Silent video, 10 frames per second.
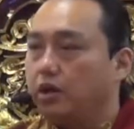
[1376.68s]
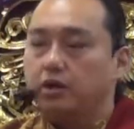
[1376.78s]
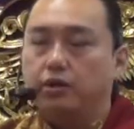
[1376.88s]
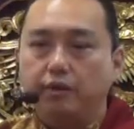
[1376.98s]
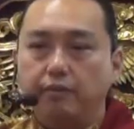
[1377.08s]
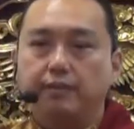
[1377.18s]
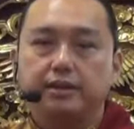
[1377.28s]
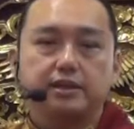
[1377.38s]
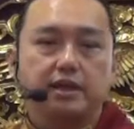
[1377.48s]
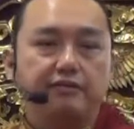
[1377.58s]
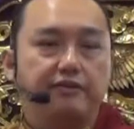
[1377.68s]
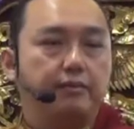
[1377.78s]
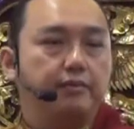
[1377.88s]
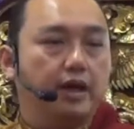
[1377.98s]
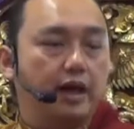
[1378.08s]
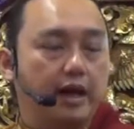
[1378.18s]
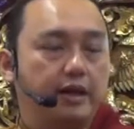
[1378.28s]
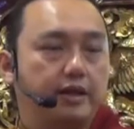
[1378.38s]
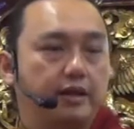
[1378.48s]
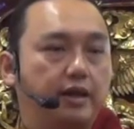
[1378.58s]
you must give up the
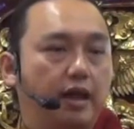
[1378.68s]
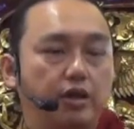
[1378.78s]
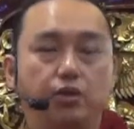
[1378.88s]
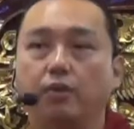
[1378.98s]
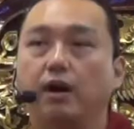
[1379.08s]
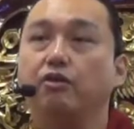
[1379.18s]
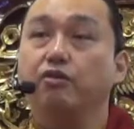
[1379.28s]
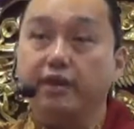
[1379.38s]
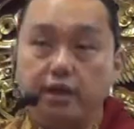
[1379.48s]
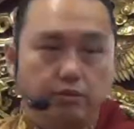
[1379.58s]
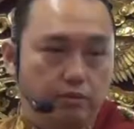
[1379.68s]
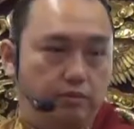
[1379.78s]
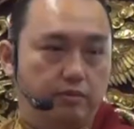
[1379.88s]
idea that you are real.